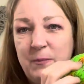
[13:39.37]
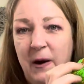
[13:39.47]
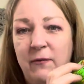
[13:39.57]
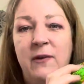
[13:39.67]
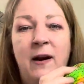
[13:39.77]

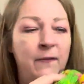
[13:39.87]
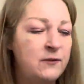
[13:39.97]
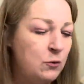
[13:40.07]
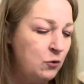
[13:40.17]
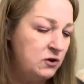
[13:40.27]
But if you're
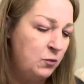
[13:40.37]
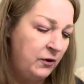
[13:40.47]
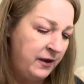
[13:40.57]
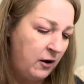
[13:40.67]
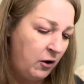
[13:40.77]
after ones, what
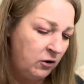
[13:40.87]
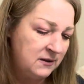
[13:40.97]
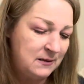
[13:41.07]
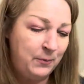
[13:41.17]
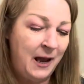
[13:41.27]
are they called?
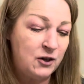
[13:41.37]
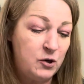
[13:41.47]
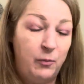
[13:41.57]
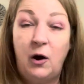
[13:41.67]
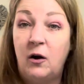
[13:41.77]

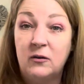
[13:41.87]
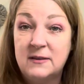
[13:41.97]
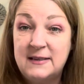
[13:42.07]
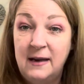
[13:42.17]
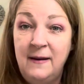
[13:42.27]
Splash
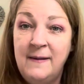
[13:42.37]
balls.